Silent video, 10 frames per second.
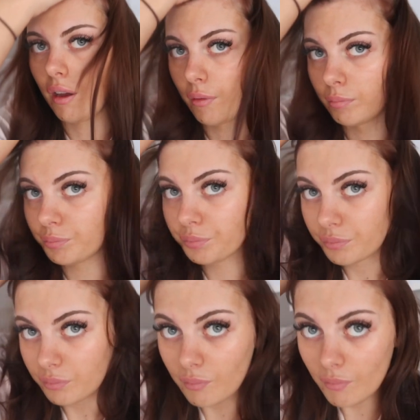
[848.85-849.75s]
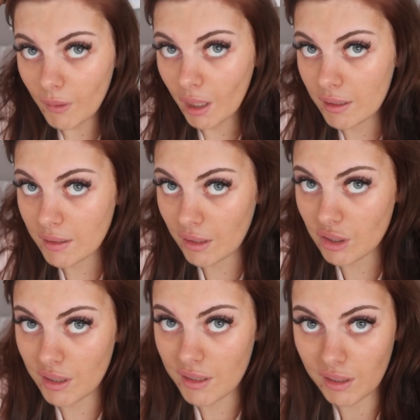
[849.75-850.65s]
And it's
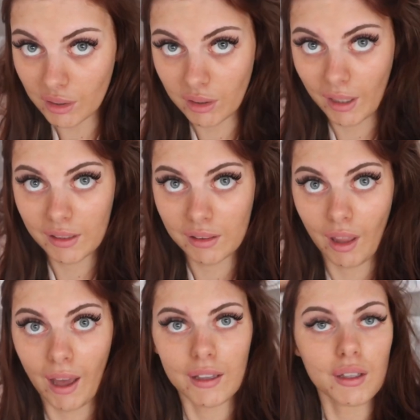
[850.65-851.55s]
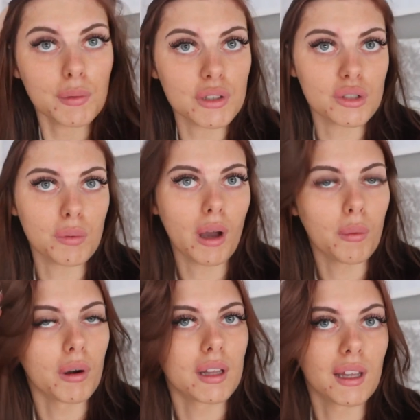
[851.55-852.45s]
actually still like light, which is what I
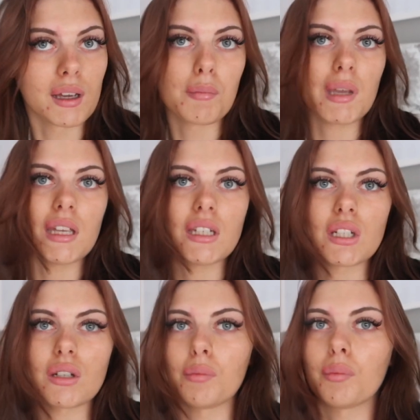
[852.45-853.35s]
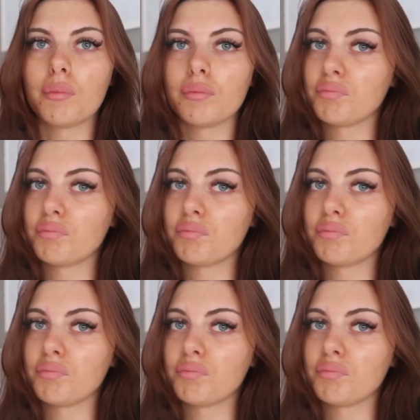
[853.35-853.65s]
wanted, like a medium